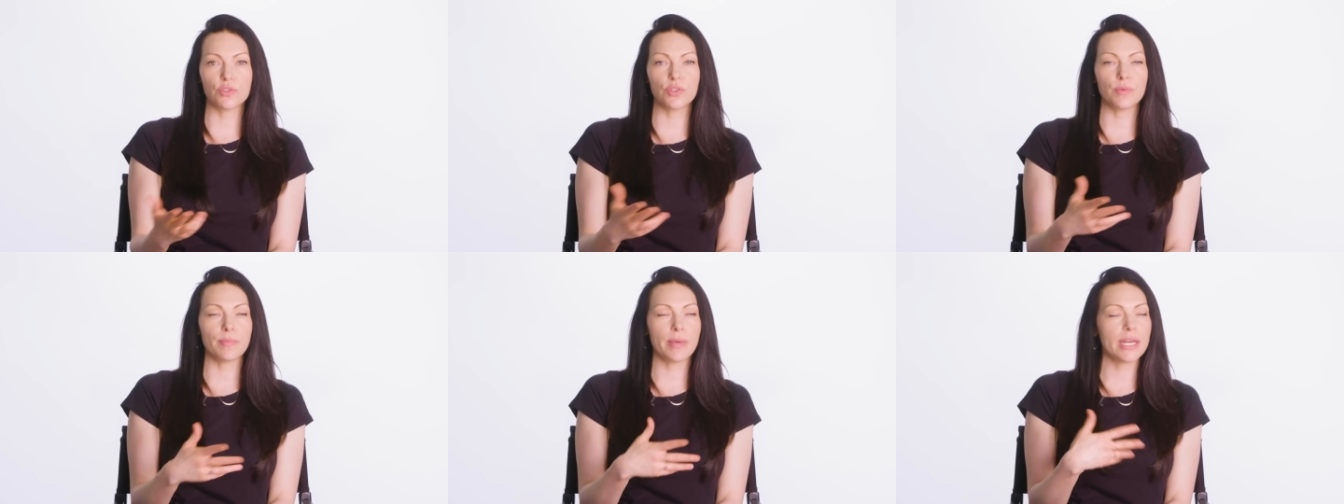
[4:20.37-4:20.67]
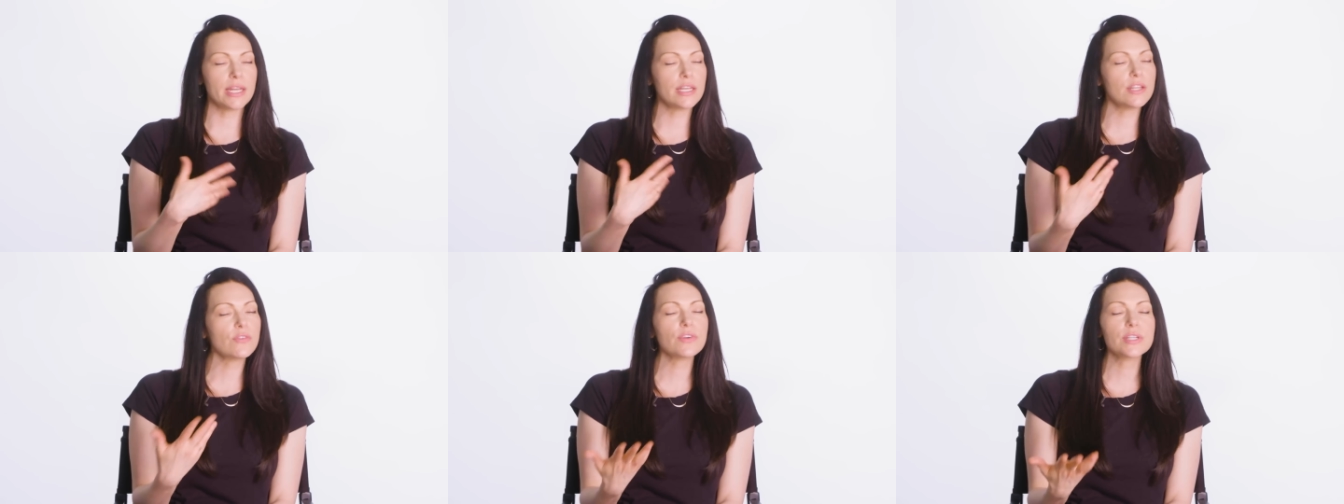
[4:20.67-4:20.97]
You do
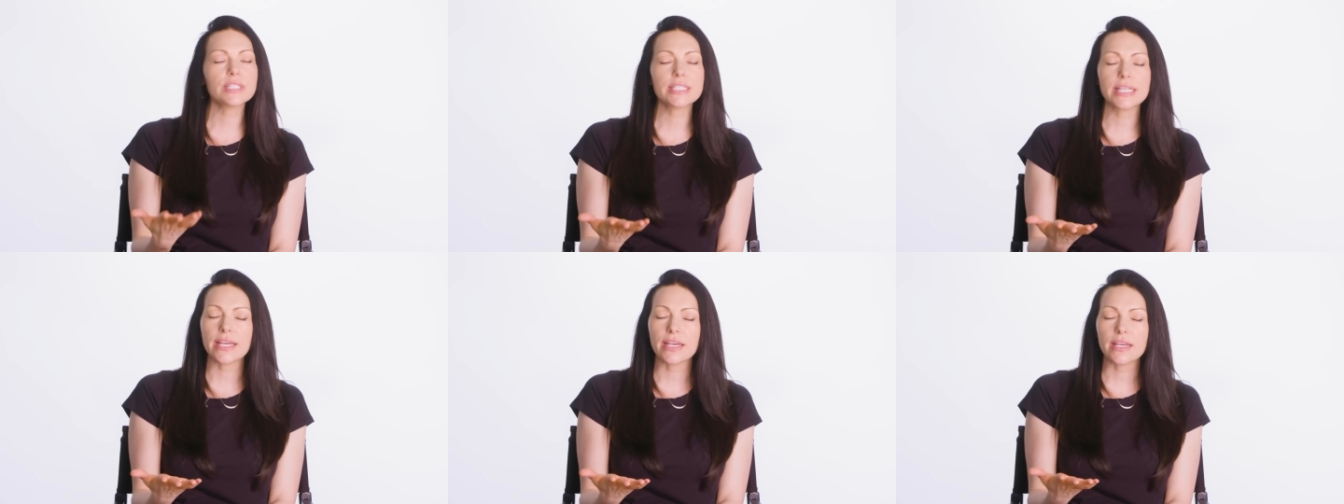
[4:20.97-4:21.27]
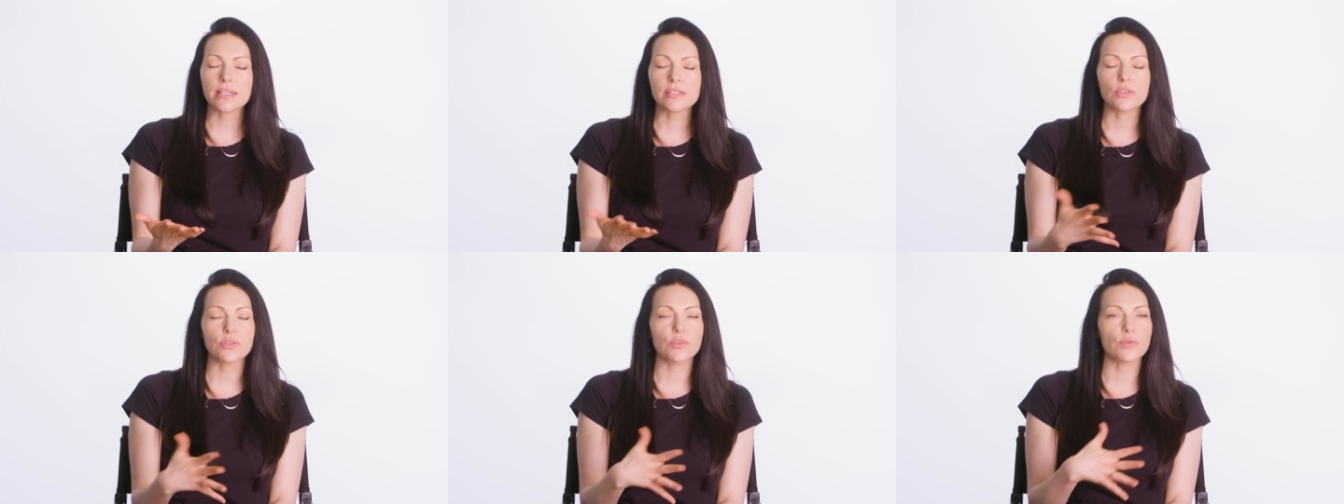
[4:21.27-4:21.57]
many different
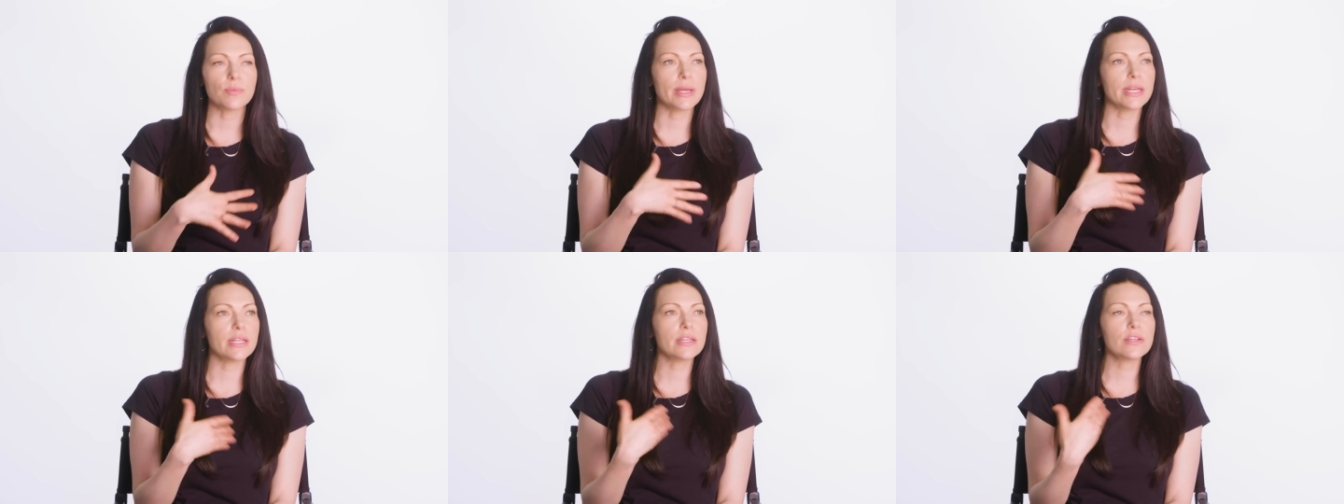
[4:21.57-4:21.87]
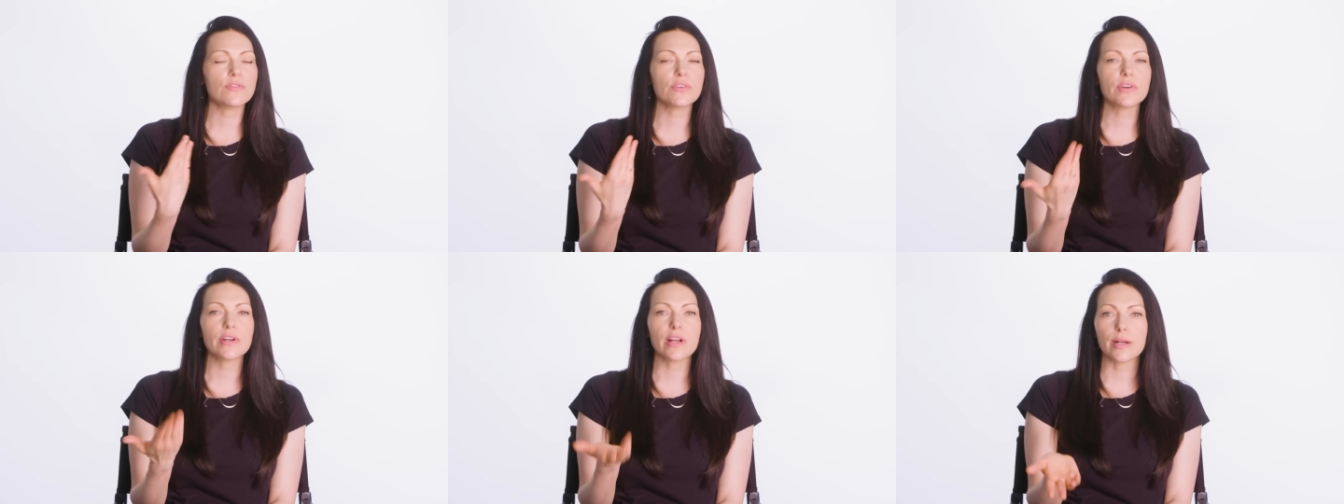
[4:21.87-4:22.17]
takes, you do many
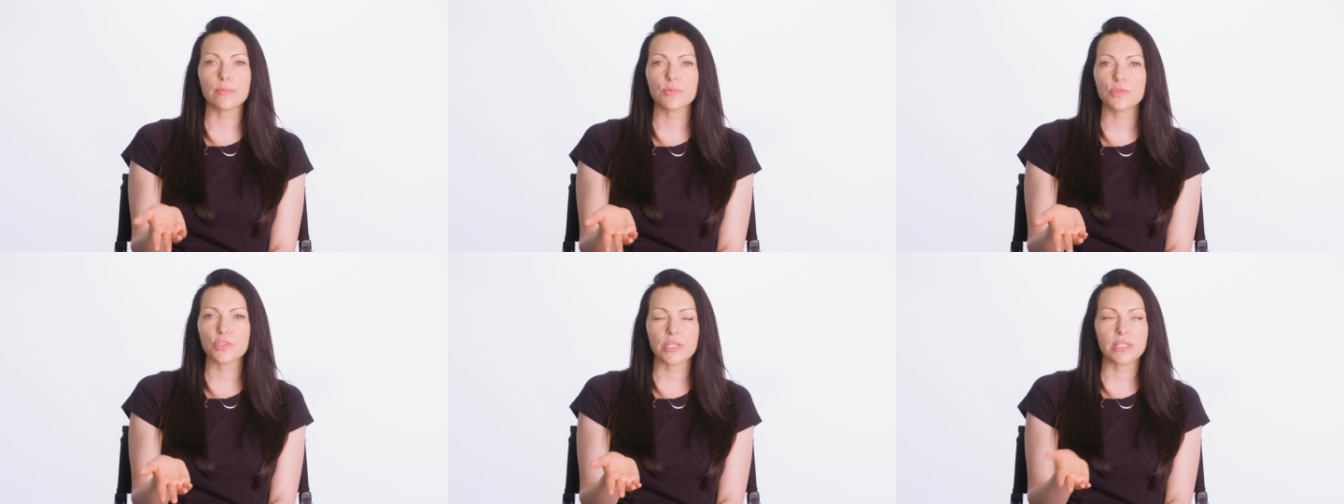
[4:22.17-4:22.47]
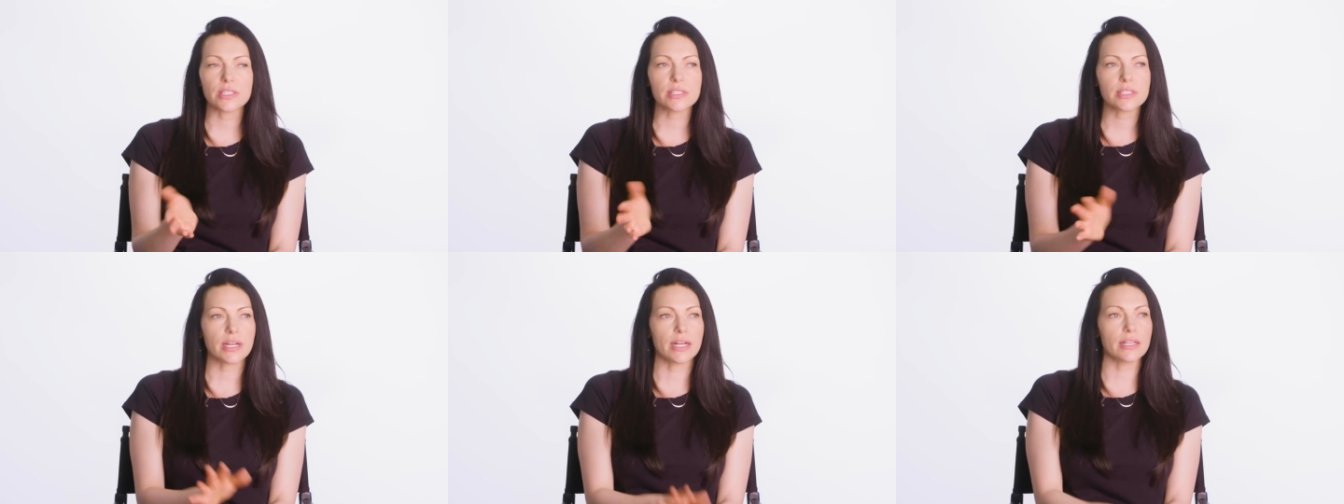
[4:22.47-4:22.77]
different options.